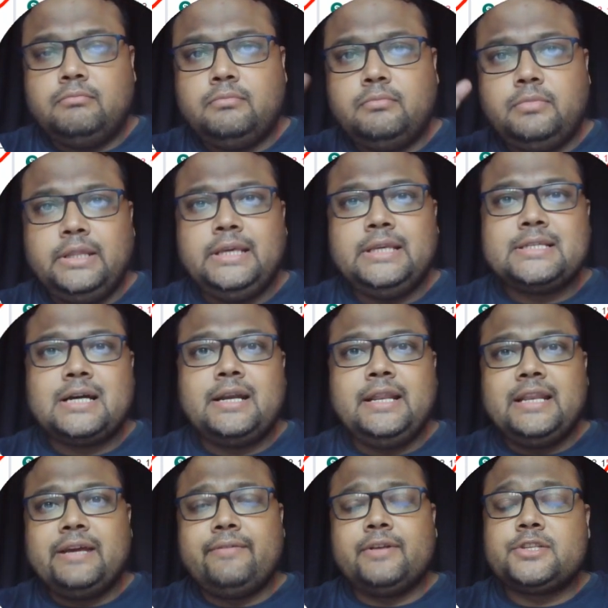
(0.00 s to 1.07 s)
these are the
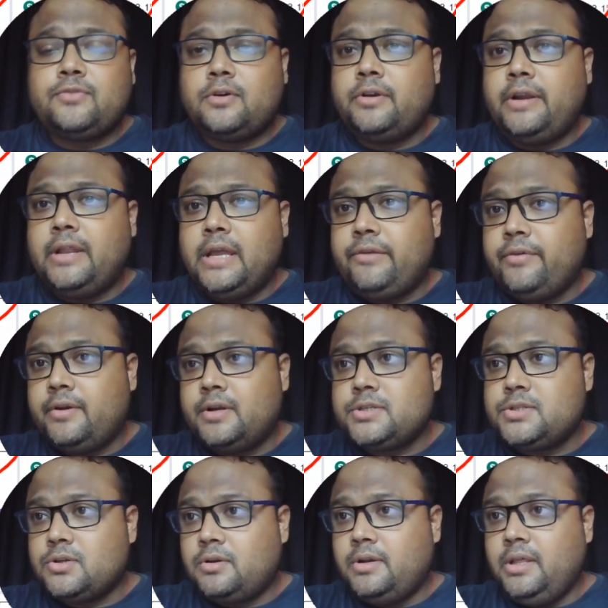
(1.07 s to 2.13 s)
levels for day traders
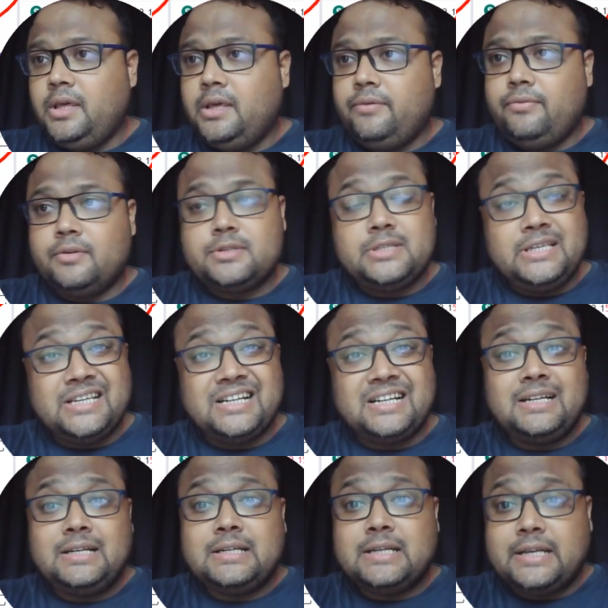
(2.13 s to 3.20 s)
only if you see
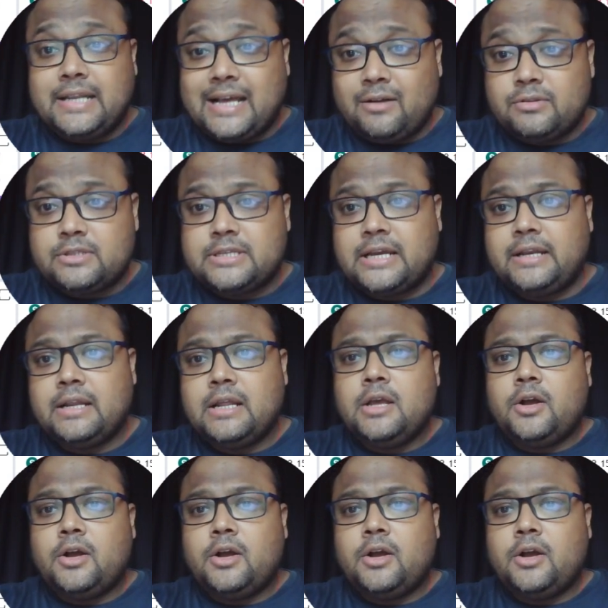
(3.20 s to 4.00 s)
a downside.